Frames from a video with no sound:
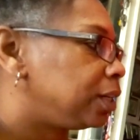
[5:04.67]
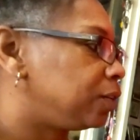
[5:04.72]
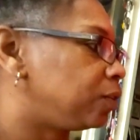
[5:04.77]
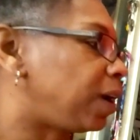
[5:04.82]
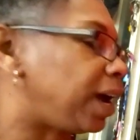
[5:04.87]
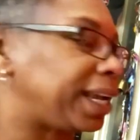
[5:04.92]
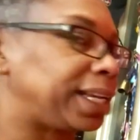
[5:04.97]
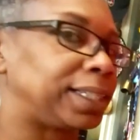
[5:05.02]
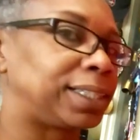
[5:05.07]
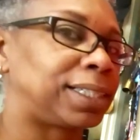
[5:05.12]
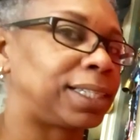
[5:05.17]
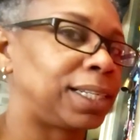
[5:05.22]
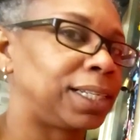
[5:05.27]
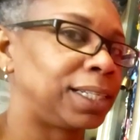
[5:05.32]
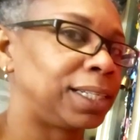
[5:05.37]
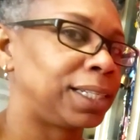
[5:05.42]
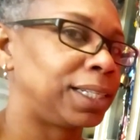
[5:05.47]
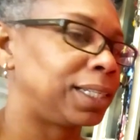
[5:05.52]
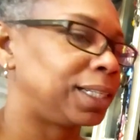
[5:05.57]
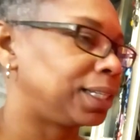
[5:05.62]
Right.
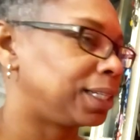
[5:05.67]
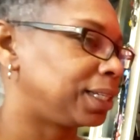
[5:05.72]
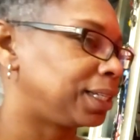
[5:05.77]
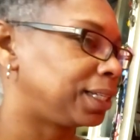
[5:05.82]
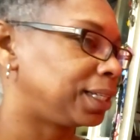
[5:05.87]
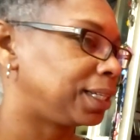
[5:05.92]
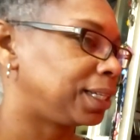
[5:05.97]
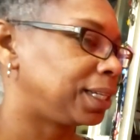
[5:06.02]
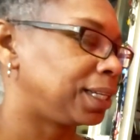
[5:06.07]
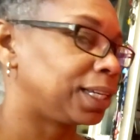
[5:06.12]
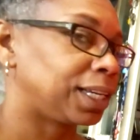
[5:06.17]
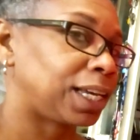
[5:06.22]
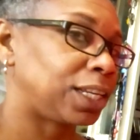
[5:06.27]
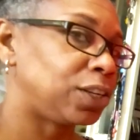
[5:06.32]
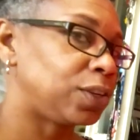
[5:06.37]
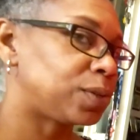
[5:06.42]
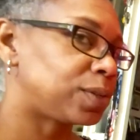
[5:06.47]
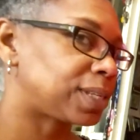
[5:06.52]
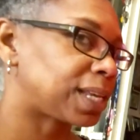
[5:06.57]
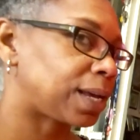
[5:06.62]
Can
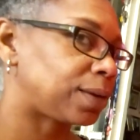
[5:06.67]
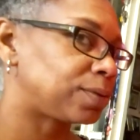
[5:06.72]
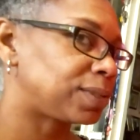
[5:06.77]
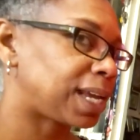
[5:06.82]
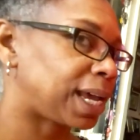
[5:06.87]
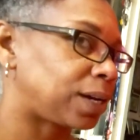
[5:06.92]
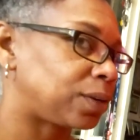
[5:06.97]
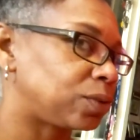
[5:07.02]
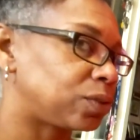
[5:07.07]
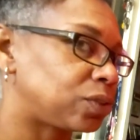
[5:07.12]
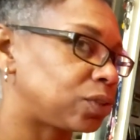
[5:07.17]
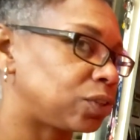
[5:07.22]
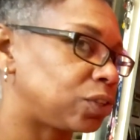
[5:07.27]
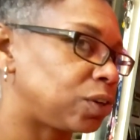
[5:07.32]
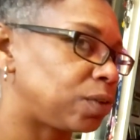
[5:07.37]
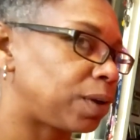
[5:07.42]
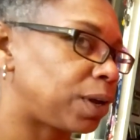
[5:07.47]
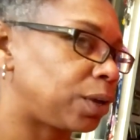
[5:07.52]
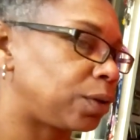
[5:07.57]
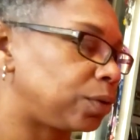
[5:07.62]
you sound out on
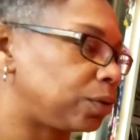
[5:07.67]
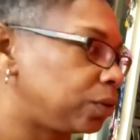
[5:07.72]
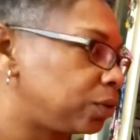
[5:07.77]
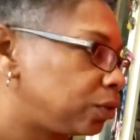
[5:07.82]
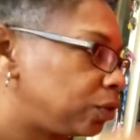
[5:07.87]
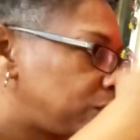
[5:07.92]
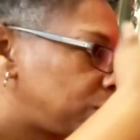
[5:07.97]
your own?